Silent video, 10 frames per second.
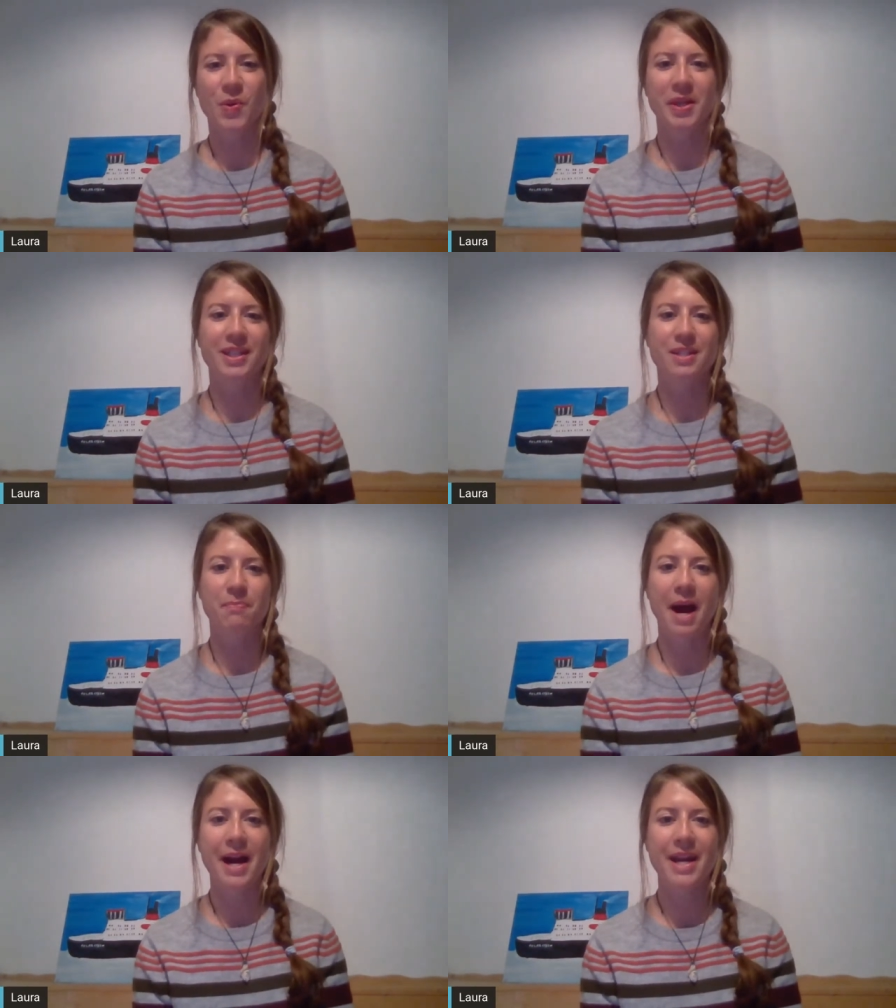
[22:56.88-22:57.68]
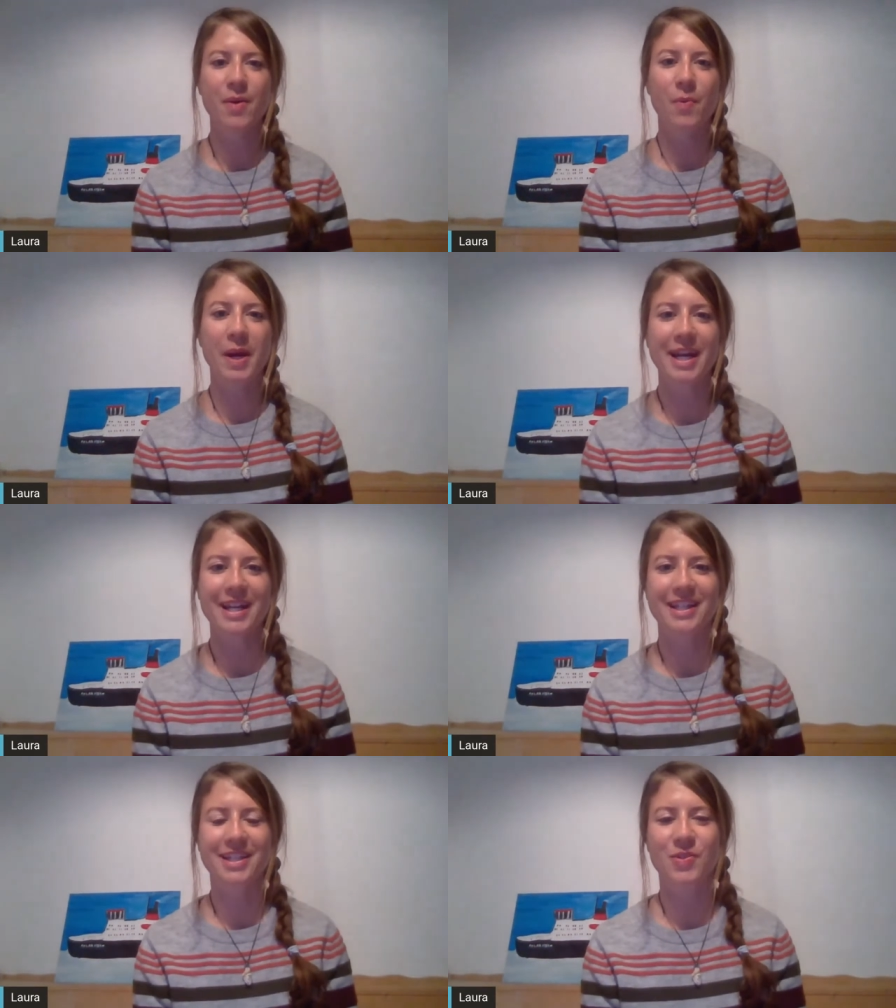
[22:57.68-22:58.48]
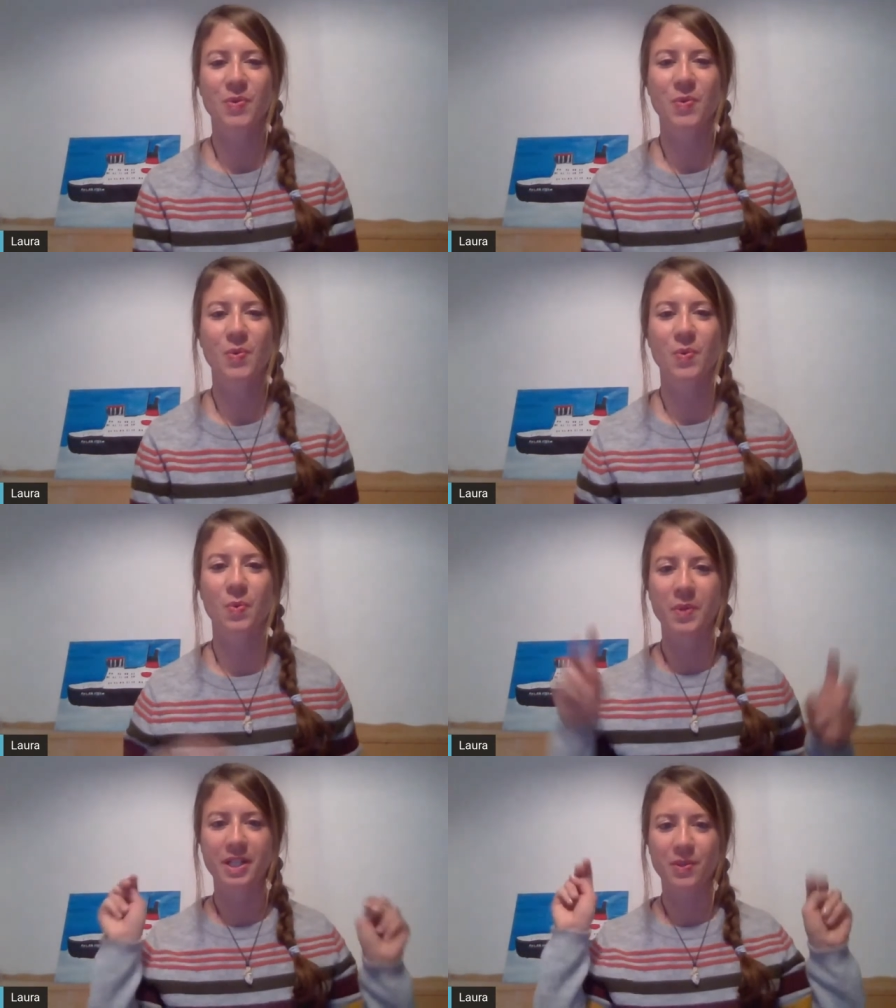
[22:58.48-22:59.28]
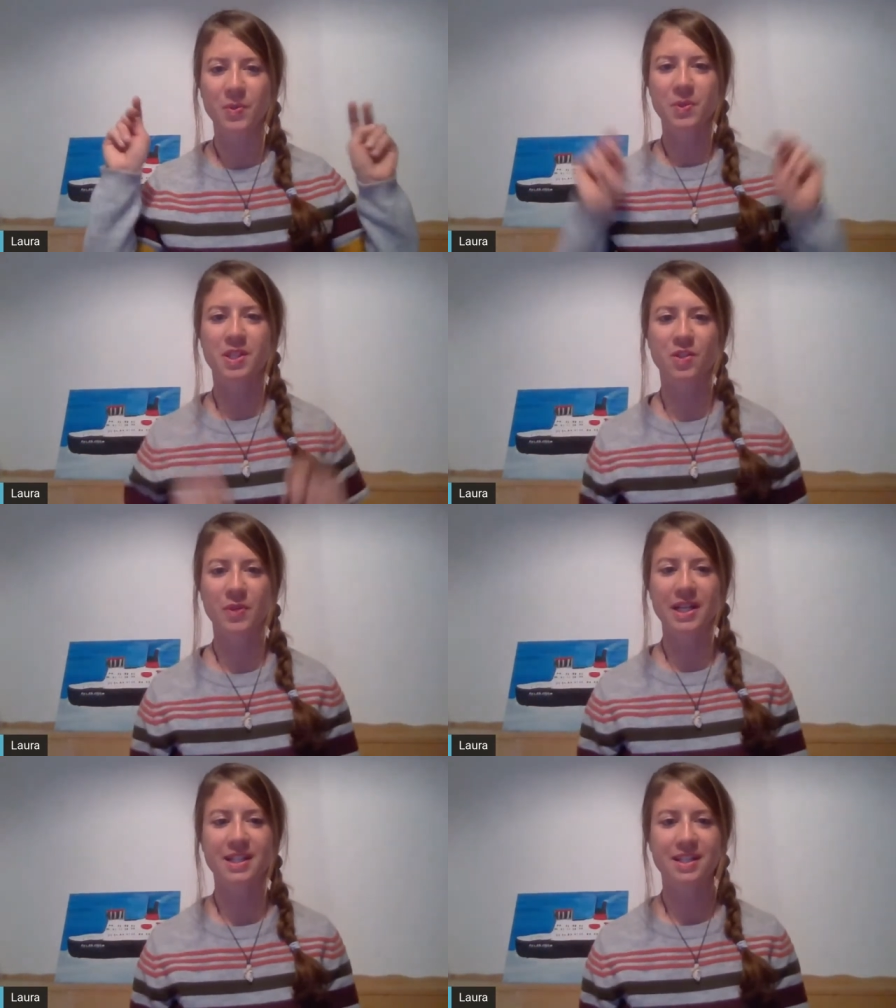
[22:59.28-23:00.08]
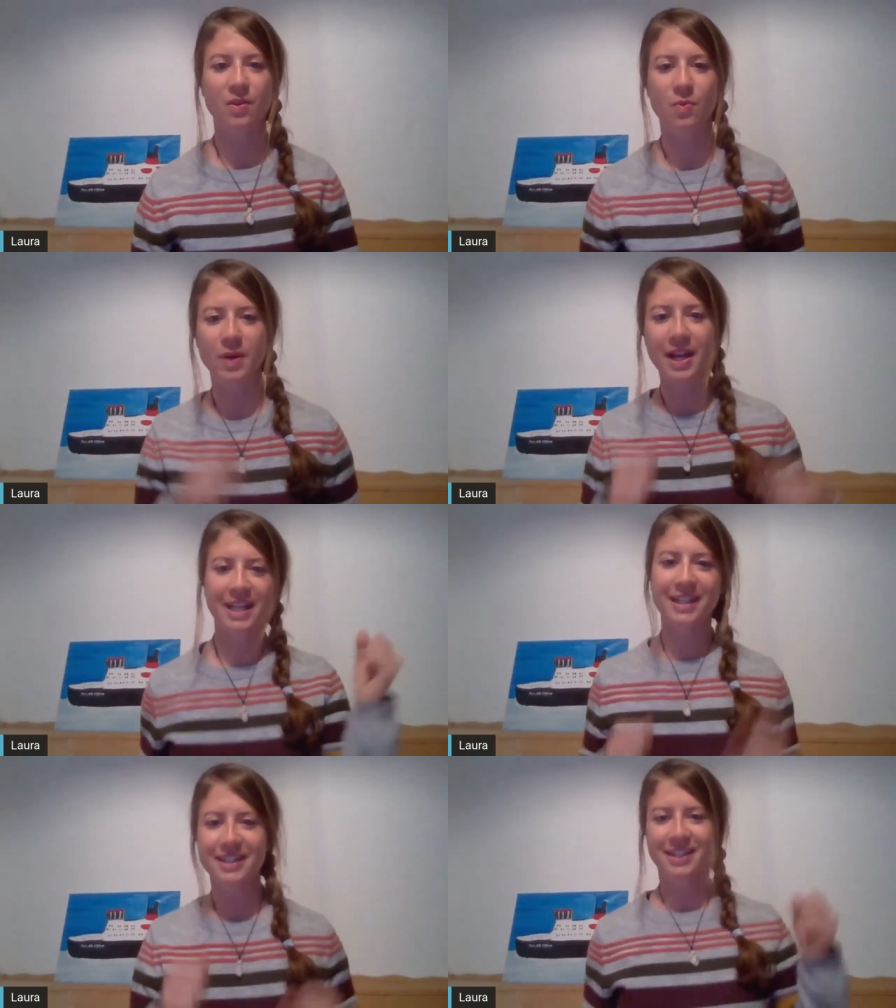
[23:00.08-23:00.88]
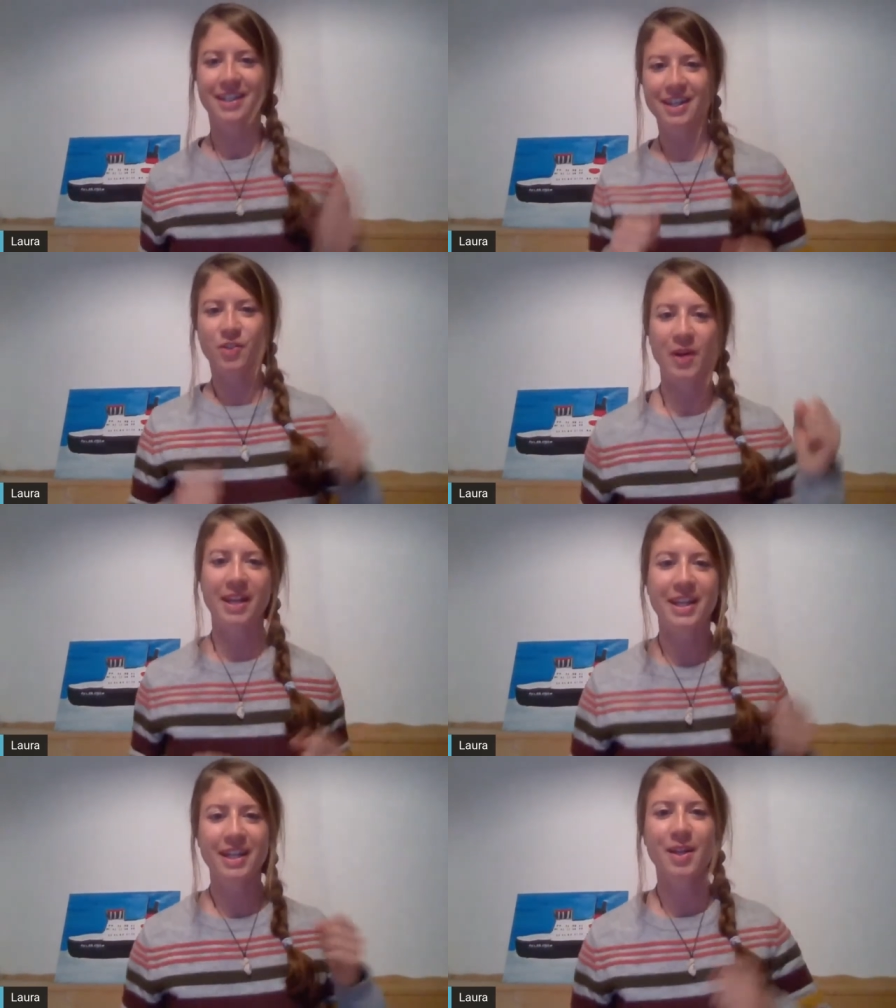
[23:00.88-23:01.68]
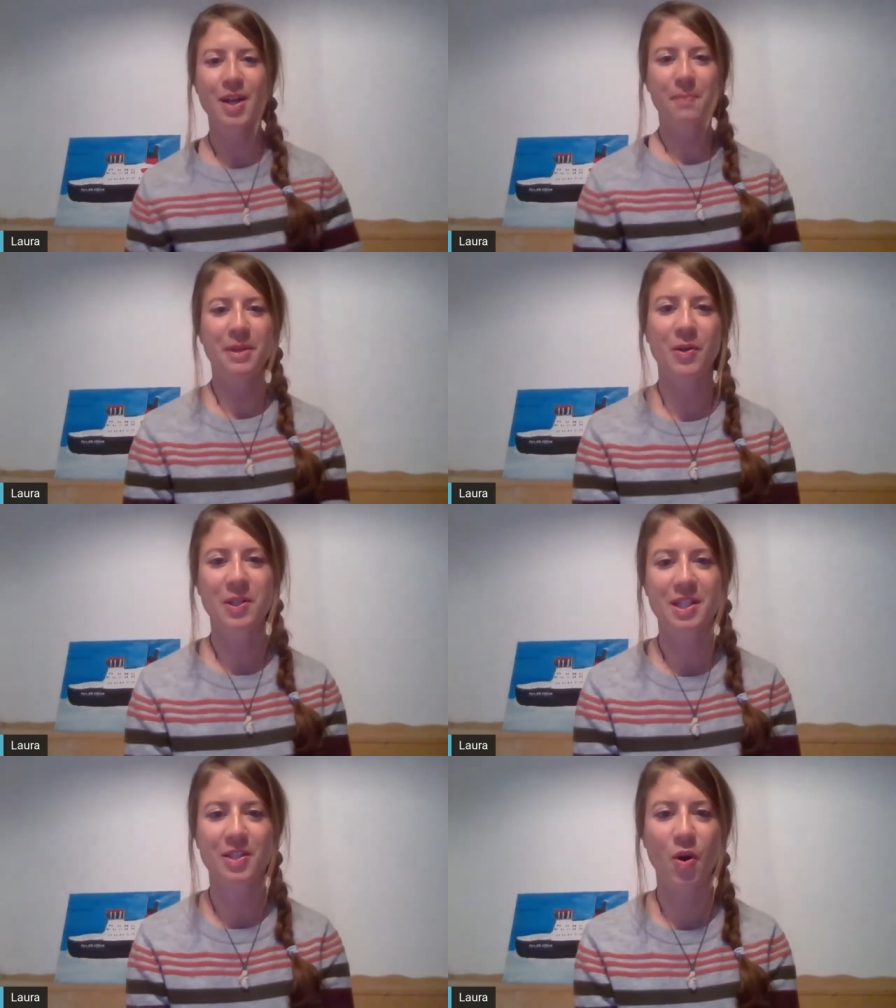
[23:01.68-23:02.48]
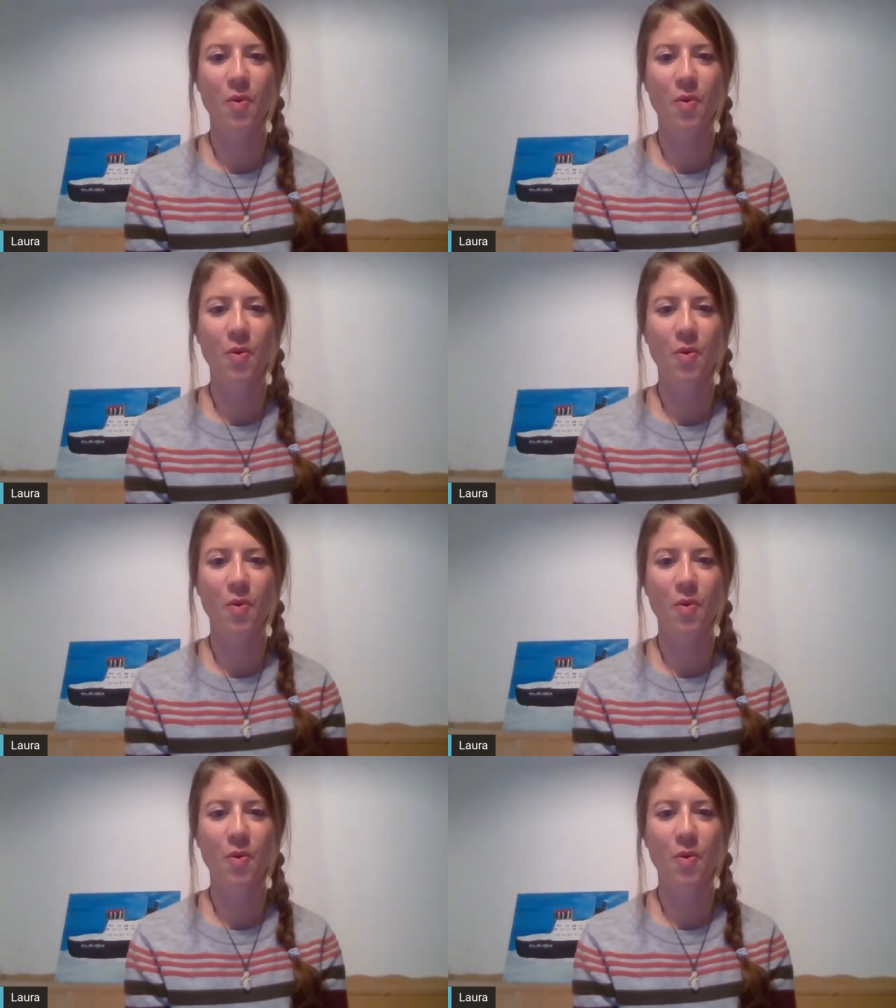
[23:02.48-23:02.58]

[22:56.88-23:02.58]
so that's my way to reduce stress running and running because at